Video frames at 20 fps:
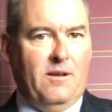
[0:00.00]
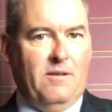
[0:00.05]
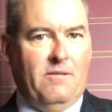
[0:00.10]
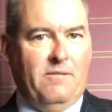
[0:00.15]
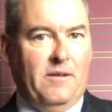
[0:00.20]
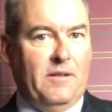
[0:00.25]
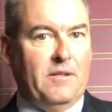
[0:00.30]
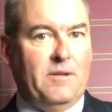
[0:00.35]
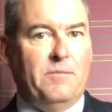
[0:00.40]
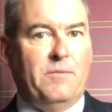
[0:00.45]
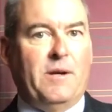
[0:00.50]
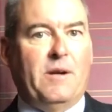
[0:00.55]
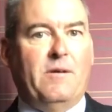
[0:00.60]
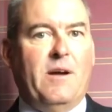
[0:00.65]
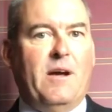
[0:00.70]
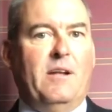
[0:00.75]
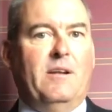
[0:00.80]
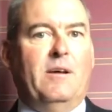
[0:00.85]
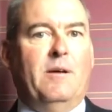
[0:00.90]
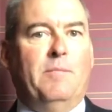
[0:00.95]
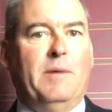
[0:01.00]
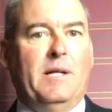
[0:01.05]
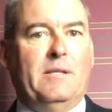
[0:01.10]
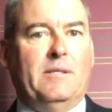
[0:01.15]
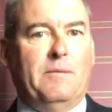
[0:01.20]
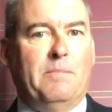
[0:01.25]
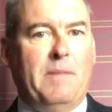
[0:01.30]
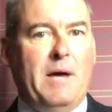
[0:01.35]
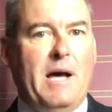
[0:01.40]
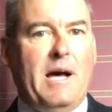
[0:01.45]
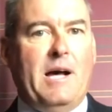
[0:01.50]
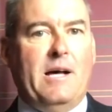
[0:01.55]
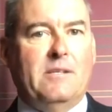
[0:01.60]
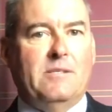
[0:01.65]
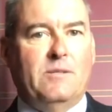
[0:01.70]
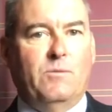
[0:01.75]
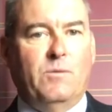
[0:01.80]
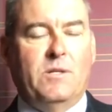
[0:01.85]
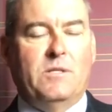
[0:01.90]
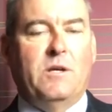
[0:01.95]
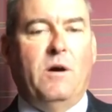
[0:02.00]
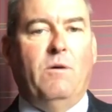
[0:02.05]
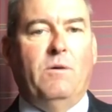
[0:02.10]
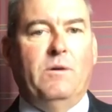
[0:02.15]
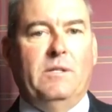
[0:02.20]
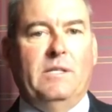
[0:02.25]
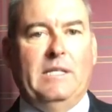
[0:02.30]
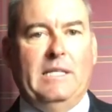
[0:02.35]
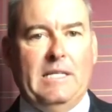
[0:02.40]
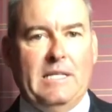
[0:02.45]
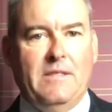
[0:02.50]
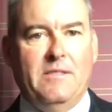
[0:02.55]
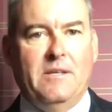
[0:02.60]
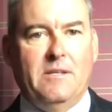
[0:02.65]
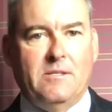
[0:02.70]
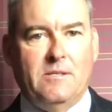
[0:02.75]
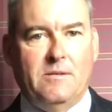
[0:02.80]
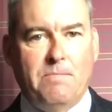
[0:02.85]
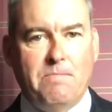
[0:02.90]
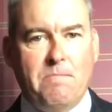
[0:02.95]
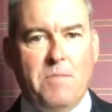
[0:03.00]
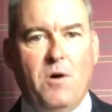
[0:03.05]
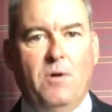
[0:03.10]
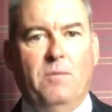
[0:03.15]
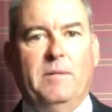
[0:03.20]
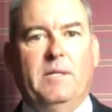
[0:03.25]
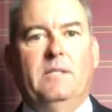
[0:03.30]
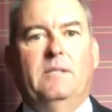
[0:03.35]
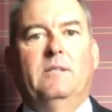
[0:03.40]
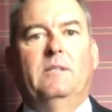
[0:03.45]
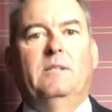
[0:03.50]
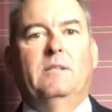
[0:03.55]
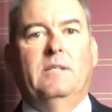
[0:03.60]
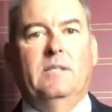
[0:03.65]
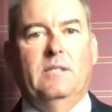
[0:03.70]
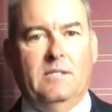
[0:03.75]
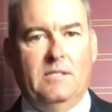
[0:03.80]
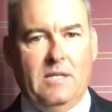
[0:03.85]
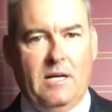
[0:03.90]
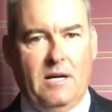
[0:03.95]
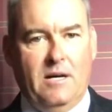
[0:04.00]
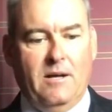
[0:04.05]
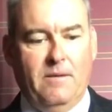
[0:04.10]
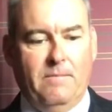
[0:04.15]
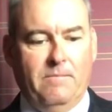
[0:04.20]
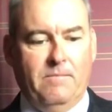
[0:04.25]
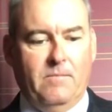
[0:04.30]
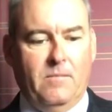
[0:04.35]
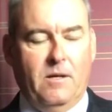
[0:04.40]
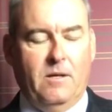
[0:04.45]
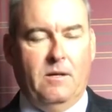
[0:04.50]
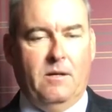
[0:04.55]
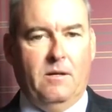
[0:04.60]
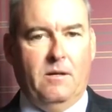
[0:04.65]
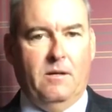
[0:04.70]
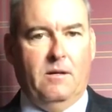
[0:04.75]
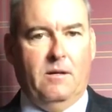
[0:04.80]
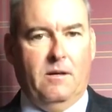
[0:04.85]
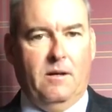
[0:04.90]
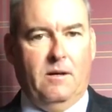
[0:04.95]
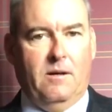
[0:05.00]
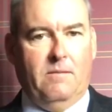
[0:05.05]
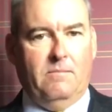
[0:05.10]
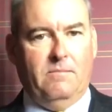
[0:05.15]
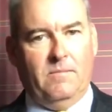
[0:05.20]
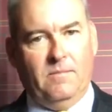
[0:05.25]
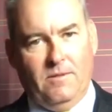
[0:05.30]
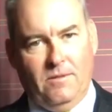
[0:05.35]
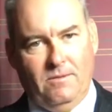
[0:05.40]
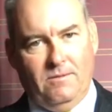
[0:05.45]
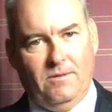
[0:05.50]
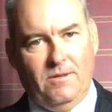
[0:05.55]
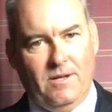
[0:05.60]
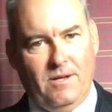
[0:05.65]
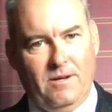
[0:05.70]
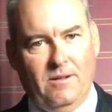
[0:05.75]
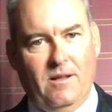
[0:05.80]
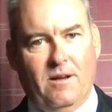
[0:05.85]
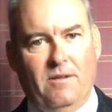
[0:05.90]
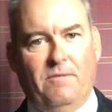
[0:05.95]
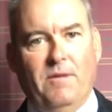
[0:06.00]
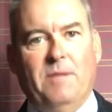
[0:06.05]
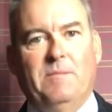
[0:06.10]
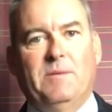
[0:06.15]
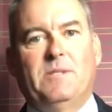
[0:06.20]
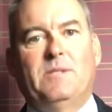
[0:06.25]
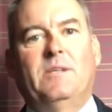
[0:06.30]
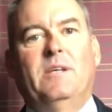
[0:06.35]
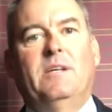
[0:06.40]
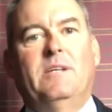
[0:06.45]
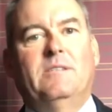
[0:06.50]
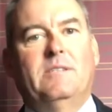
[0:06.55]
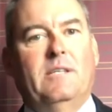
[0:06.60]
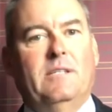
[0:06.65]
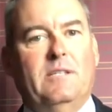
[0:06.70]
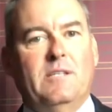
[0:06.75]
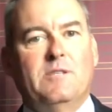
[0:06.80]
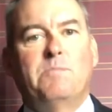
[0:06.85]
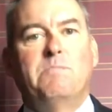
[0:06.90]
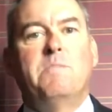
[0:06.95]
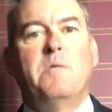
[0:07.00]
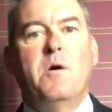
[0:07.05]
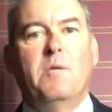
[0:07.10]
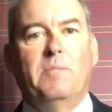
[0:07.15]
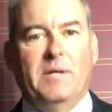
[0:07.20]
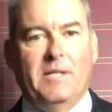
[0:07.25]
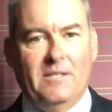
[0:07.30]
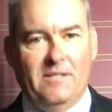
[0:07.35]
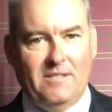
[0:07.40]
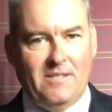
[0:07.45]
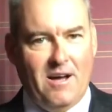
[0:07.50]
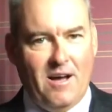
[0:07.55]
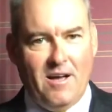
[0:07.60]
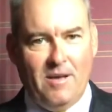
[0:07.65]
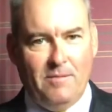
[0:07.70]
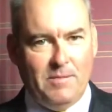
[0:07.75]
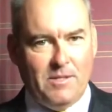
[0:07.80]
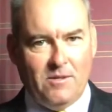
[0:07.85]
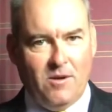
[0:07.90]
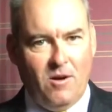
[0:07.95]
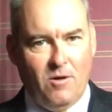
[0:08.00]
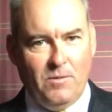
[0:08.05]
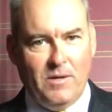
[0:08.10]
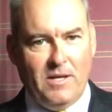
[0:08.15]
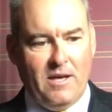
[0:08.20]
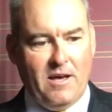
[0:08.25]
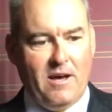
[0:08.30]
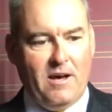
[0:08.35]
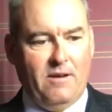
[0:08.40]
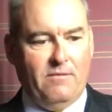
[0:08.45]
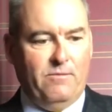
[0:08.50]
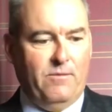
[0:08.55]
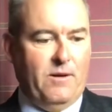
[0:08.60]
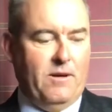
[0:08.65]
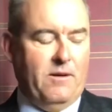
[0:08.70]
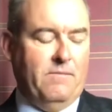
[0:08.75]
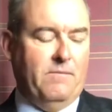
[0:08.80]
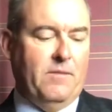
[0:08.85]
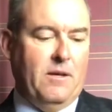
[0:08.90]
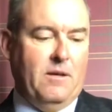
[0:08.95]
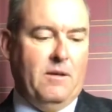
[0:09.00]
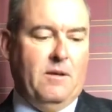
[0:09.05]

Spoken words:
feeling regret about the past. We're totally in this moment in time. You hear a lot of famous things that this moment in time is all we have. Well,